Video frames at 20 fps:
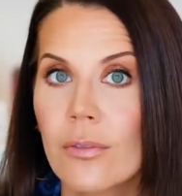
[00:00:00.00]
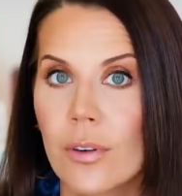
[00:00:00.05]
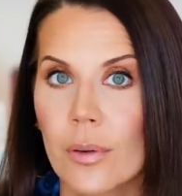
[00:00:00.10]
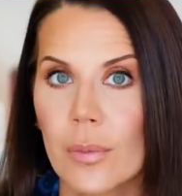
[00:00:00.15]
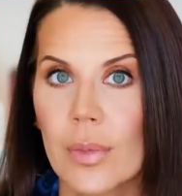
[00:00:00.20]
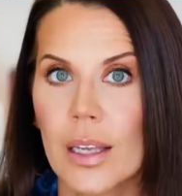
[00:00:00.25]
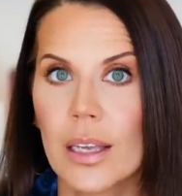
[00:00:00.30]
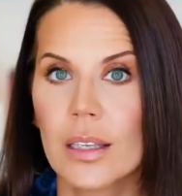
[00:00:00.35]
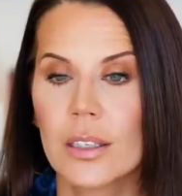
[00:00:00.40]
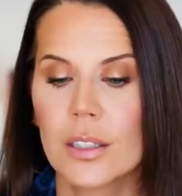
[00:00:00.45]
for
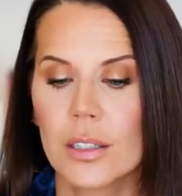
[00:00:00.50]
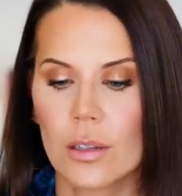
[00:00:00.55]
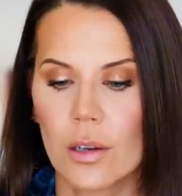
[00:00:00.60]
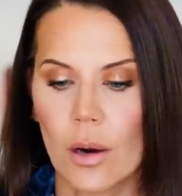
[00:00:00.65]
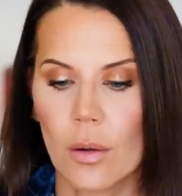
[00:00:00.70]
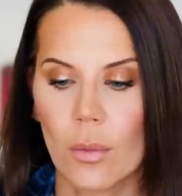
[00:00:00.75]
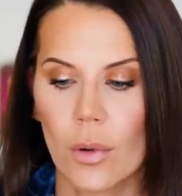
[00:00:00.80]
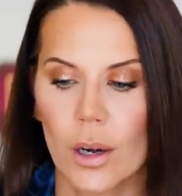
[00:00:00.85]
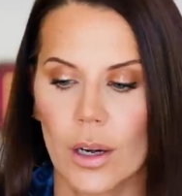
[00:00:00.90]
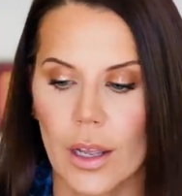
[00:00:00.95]
me did
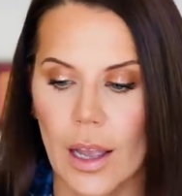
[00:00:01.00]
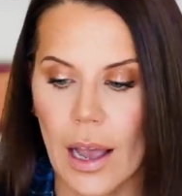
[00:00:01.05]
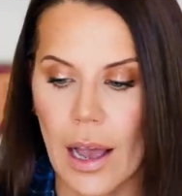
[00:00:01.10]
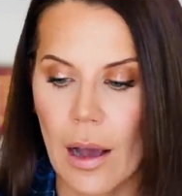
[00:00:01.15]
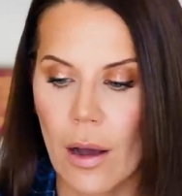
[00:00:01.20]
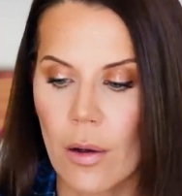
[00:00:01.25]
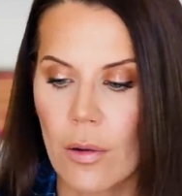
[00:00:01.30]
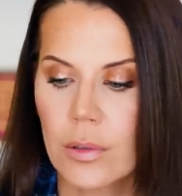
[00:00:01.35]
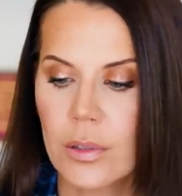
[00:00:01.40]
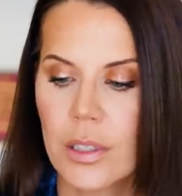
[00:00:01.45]
not work
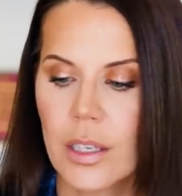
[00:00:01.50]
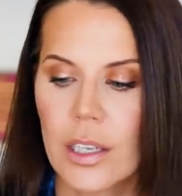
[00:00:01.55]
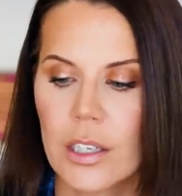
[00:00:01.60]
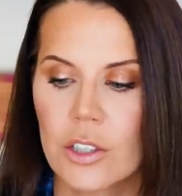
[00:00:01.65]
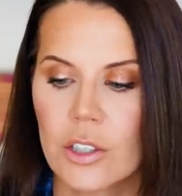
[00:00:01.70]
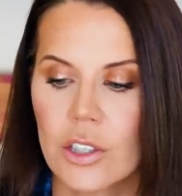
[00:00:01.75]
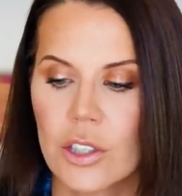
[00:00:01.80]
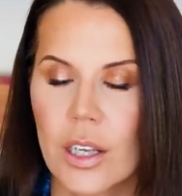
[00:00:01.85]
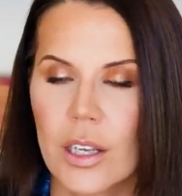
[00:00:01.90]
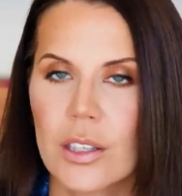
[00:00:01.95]
out.
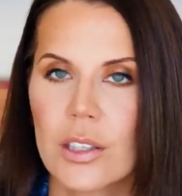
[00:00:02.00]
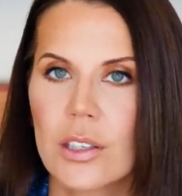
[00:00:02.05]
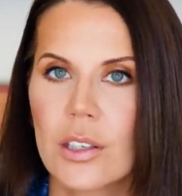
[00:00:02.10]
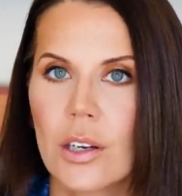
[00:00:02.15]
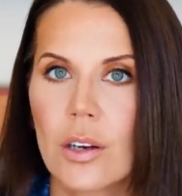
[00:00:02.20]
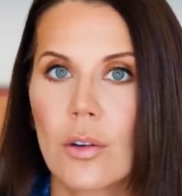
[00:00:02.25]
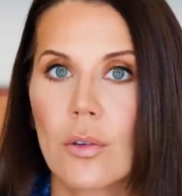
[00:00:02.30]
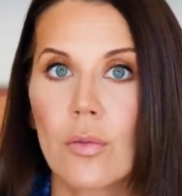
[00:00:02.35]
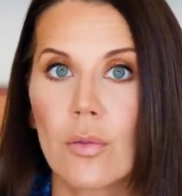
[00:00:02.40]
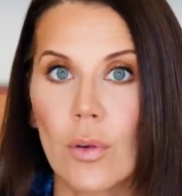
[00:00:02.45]
It
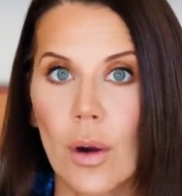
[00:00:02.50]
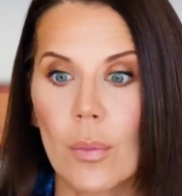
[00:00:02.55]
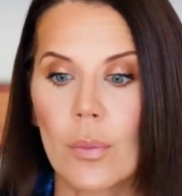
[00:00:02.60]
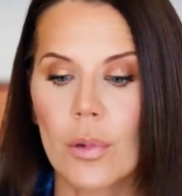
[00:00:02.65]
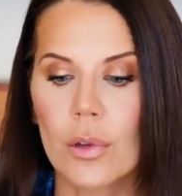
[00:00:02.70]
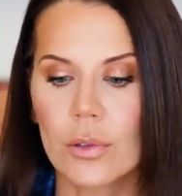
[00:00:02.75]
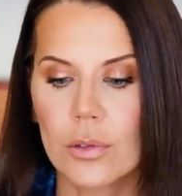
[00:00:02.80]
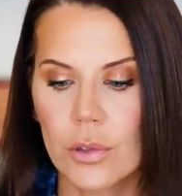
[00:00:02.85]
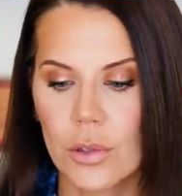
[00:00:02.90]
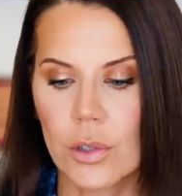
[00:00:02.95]
just
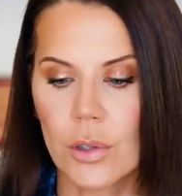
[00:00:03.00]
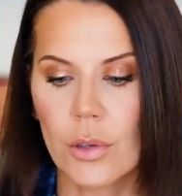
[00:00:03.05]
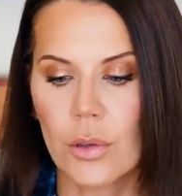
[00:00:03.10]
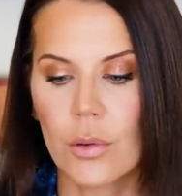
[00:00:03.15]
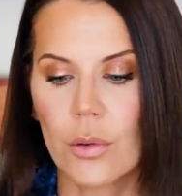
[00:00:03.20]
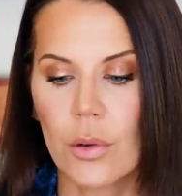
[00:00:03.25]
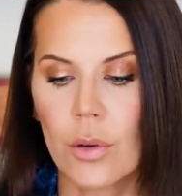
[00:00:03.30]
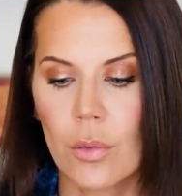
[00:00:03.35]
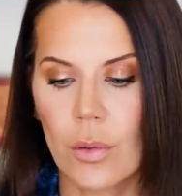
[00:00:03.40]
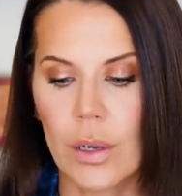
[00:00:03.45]
crumbled
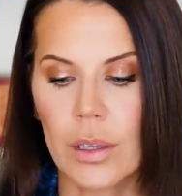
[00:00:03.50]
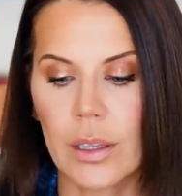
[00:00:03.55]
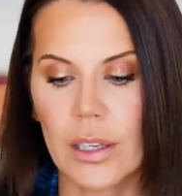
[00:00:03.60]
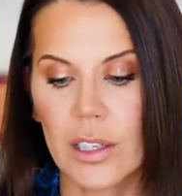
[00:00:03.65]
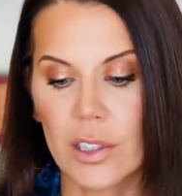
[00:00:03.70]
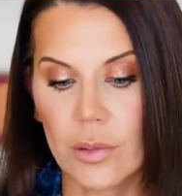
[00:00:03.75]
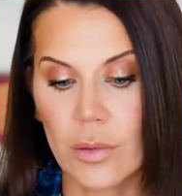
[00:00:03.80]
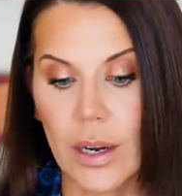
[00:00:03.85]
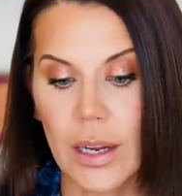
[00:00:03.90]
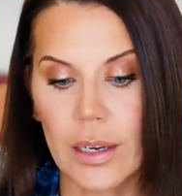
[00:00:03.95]
too quickly
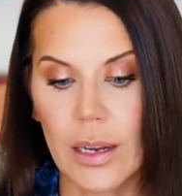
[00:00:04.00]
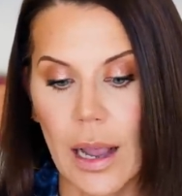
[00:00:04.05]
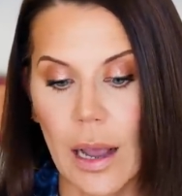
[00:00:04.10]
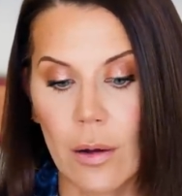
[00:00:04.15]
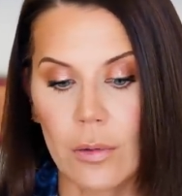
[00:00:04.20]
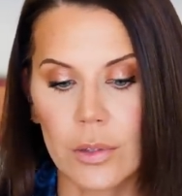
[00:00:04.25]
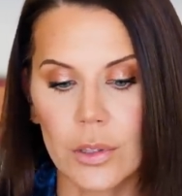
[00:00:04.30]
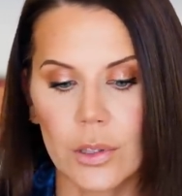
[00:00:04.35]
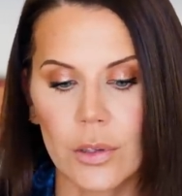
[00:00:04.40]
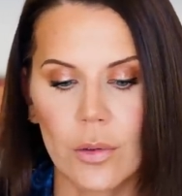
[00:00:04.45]
and dried
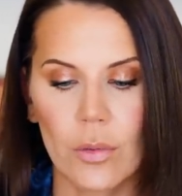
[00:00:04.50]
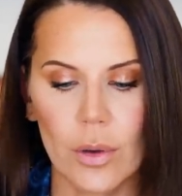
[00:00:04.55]
out too